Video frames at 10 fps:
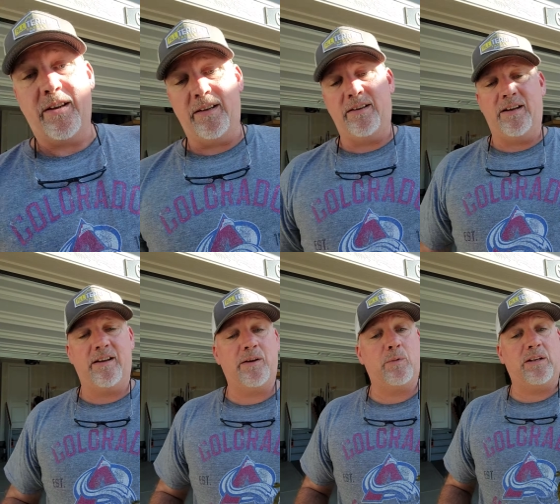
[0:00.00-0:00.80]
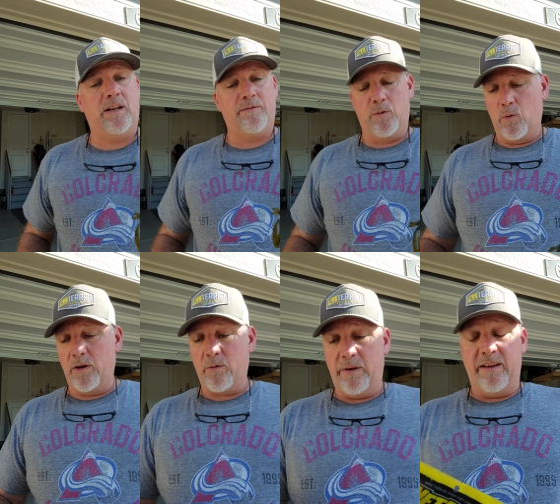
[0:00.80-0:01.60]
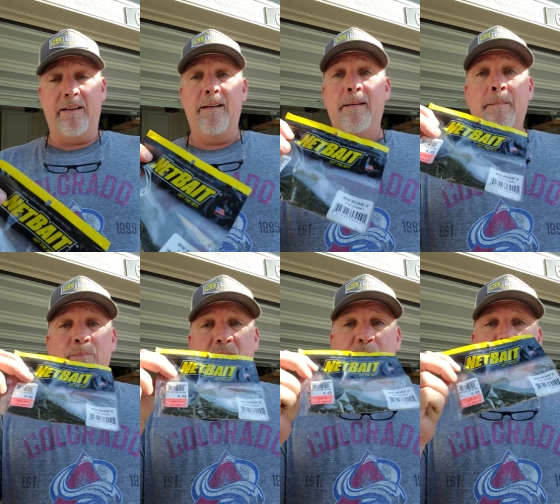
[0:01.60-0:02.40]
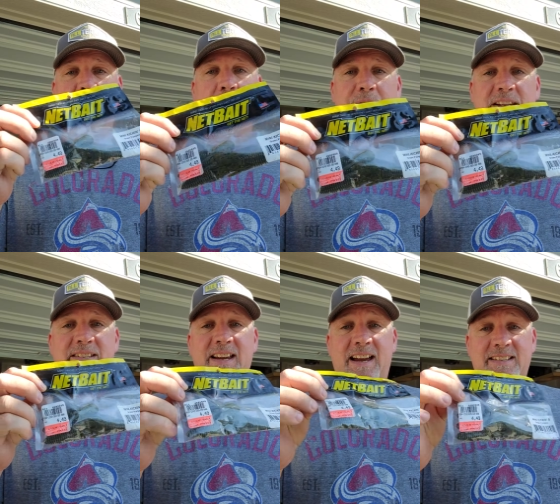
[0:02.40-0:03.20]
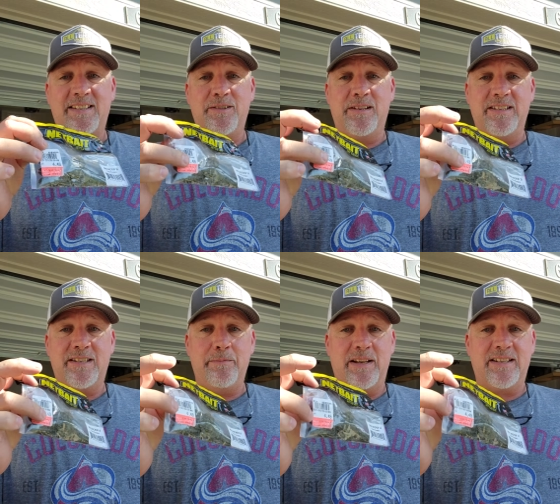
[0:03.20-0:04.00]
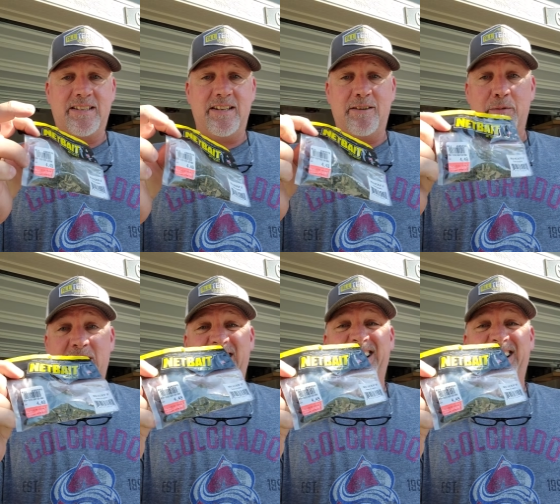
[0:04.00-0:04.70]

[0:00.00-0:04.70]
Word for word: and uh, and we'd love to work with you. I found these guys, as you can see by the sticker, it was on